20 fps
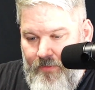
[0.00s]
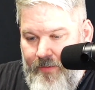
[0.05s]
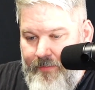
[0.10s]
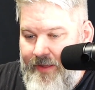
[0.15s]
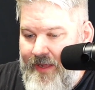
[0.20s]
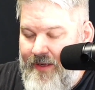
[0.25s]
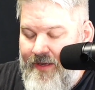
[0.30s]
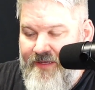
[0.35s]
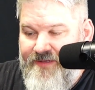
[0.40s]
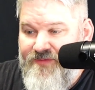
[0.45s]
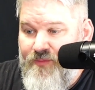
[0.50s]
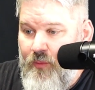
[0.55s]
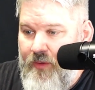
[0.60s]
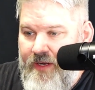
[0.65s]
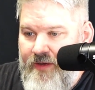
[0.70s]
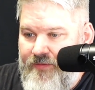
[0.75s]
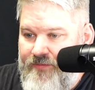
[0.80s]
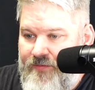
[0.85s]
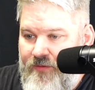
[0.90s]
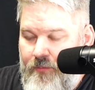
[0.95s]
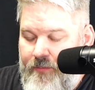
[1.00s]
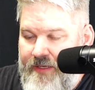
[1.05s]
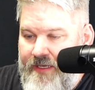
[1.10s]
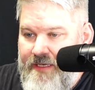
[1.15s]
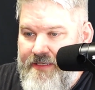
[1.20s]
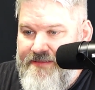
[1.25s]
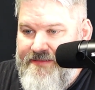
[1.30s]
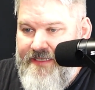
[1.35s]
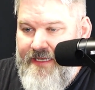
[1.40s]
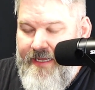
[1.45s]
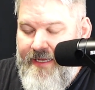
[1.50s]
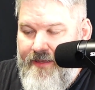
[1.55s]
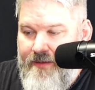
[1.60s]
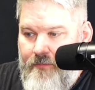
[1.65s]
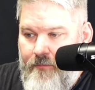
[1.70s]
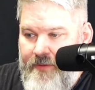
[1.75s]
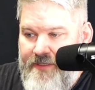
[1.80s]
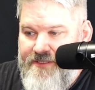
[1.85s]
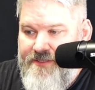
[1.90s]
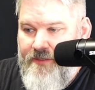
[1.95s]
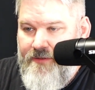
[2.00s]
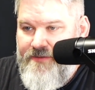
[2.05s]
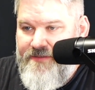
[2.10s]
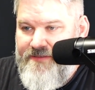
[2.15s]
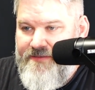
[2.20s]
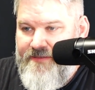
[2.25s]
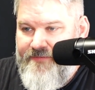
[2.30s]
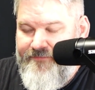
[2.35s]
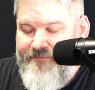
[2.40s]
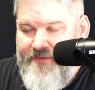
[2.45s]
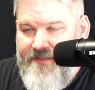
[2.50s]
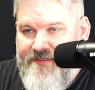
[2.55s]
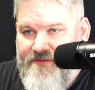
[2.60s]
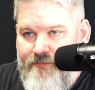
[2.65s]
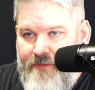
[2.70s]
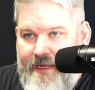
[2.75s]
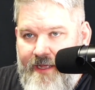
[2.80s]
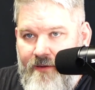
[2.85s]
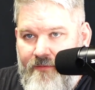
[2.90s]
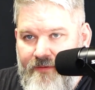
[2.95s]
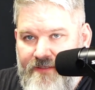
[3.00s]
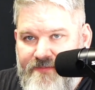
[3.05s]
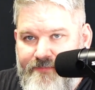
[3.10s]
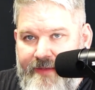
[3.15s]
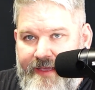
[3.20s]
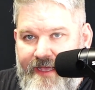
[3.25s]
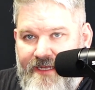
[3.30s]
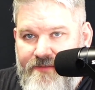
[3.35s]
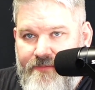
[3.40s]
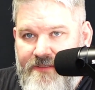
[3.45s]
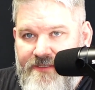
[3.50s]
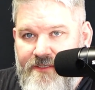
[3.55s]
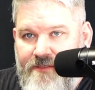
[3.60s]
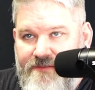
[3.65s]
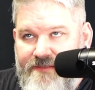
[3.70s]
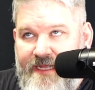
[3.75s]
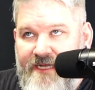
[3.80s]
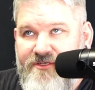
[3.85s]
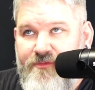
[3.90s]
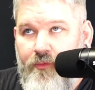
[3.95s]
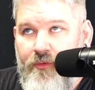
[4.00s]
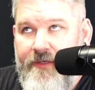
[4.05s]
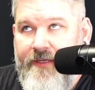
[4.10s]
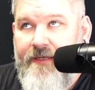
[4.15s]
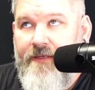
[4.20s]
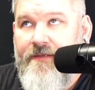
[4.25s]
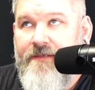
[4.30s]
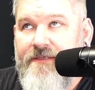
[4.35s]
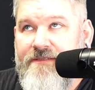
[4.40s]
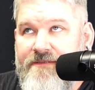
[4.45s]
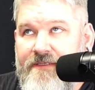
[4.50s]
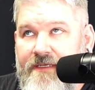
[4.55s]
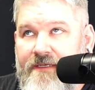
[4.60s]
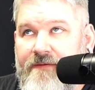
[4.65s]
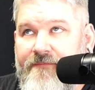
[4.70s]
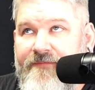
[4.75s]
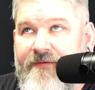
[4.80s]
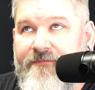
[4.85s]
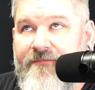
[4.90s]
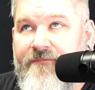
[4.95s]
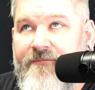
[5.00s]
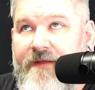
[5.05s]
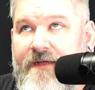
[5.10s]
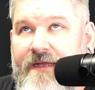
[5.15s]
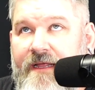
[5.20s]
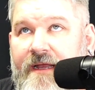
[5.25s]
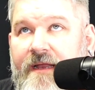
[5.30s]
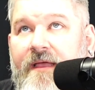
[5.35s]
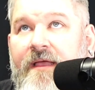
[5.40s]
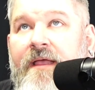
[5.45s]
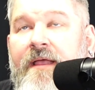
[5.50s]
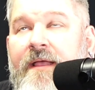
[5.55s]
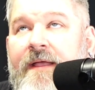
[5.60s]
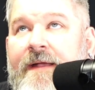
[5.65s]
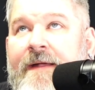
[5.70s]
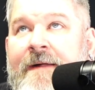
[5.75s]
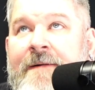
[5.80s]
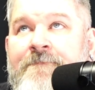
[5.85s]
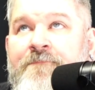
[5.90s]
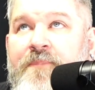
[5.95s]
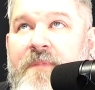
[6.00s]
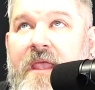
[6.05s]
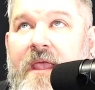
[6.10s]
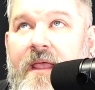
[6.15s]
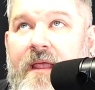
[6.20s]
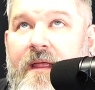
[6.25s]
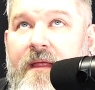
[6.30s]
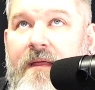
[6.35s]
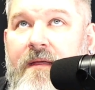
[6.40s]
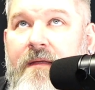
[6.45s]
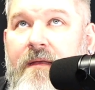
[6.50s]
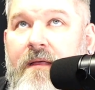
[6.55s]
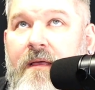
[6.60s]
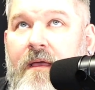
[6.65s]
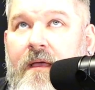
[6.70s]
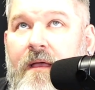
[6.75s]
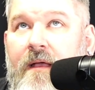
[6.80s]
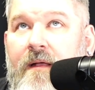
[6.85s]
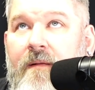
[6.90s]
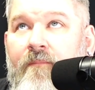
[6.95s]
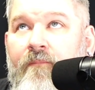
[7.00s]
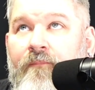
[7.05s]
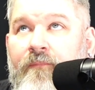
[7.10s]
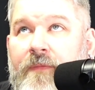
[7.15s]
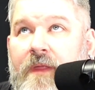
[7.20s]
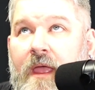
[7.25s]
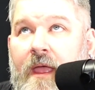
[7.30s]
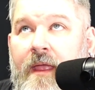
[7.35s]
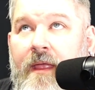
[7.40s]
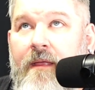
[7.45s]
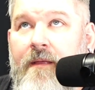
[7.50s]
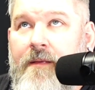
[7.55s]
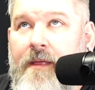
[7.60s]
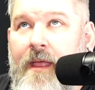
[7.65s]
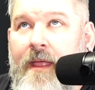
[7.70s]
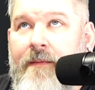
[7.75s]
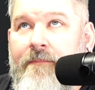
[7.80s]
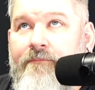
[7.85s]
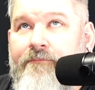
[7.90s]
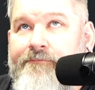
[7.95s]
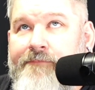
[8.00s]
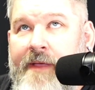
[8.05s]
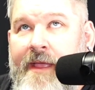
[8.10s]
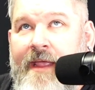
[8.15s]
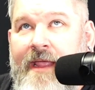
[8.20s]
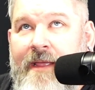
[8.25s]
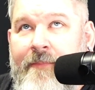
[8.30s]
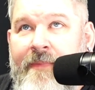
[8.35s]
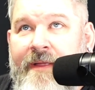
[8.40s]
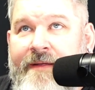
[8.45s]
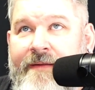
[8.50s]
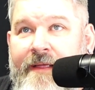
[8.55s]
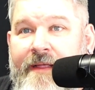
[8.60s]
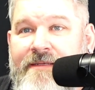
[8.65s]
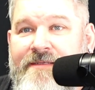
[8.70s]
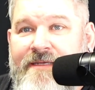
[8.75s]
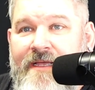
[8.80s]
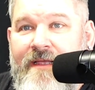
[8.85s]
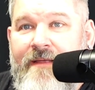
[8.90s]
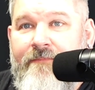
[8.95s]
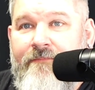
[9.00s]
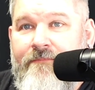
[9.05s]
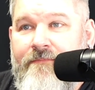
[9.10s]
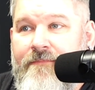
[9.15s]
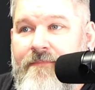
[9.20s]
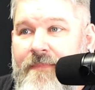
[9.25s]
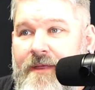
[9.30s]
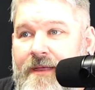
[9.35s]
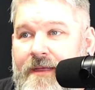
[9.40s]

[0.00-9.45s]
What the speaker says: Man, it's weird too, because like we chose for this round, this batch, we chose Natural Born Killers and V for Vendetta, and I had my nighttime